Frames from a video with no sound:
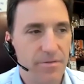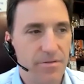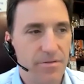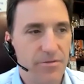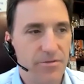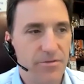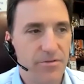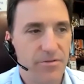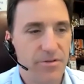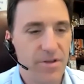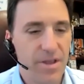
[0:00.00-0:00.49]

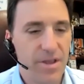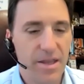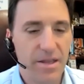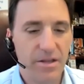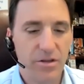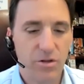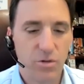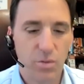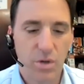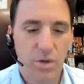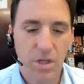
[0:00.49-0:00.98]
saying
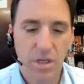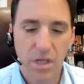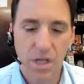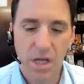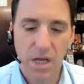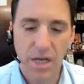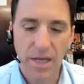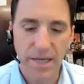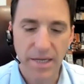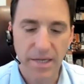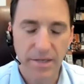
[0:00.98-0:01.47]
to a
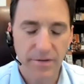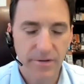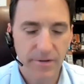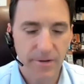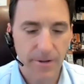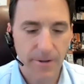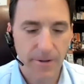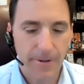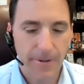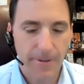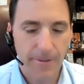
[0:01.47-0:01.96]
client,
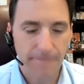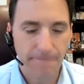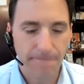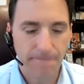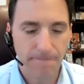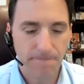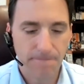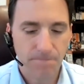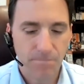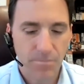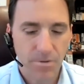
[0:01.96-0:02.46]

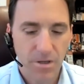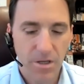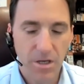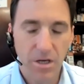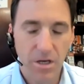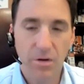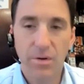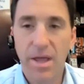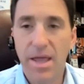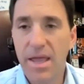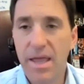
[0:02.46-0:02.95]

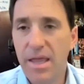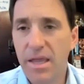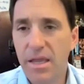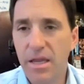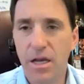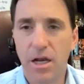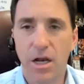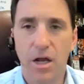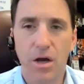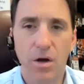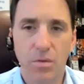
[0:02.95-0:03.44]
hey,